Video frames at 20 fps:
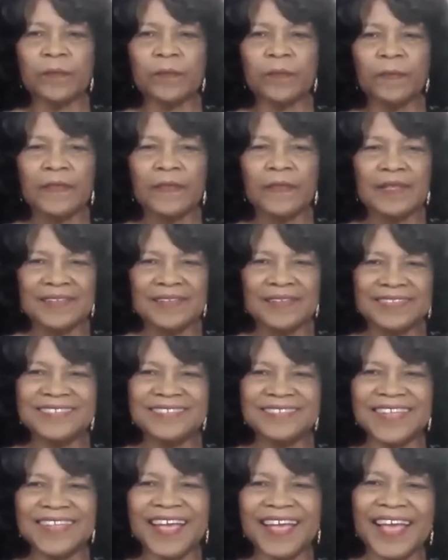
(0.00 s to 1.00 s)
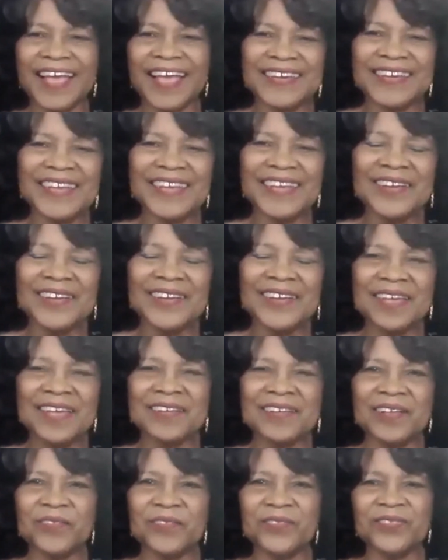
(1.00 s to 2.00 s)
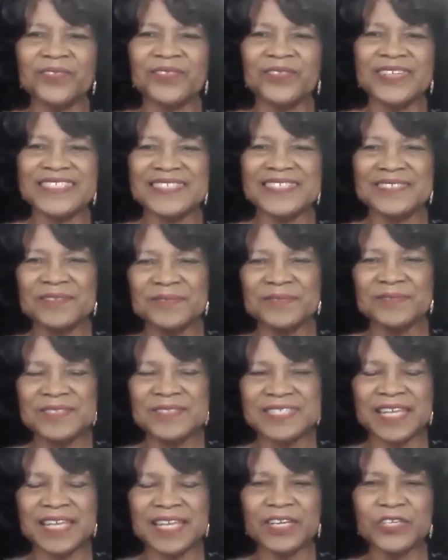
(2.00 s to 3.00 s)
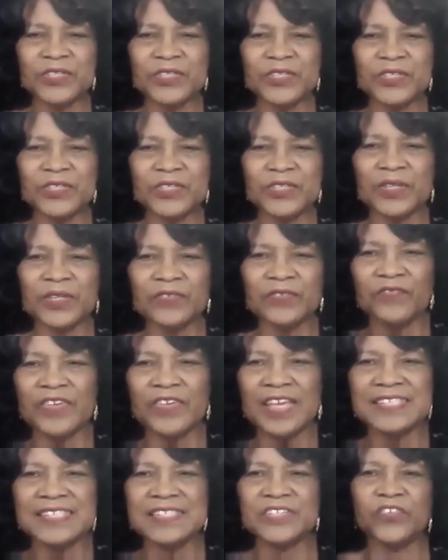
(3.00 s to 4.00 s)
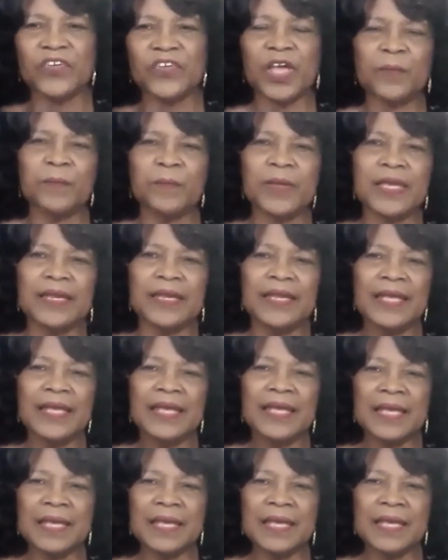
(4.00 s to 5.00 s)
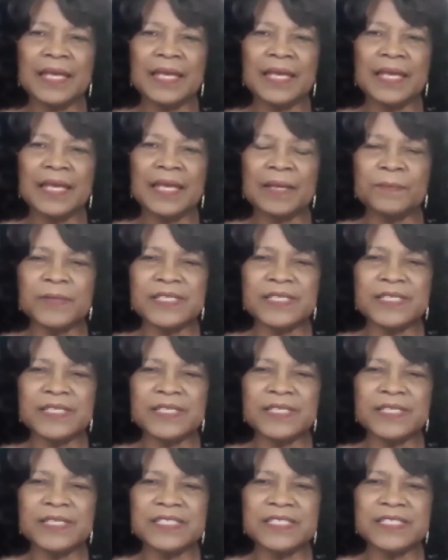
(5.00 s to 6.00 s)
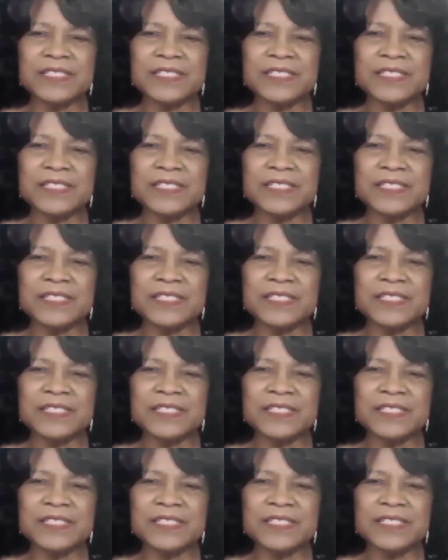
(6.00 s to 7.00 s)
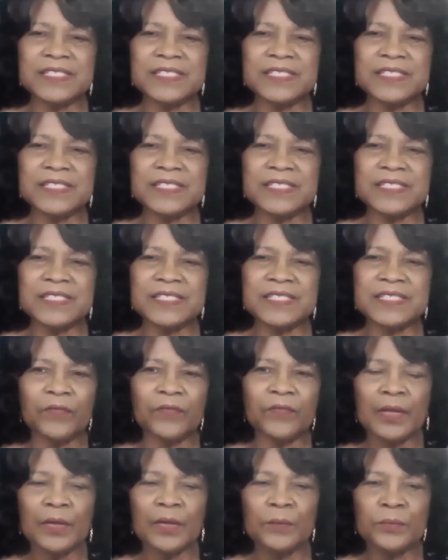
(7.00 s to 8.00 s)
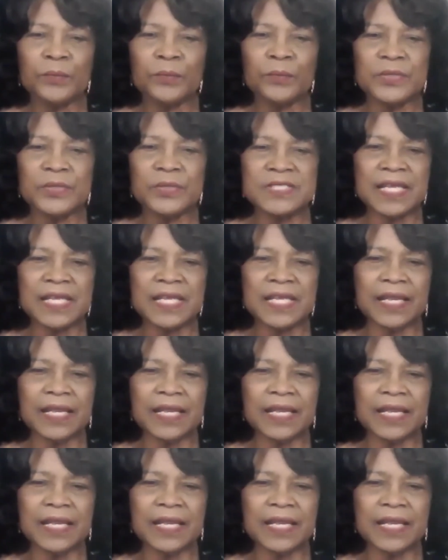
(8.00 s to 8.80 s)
the idea was sent to the Fiesta track meet, and Mrs. Young and myself presented it and got it approved.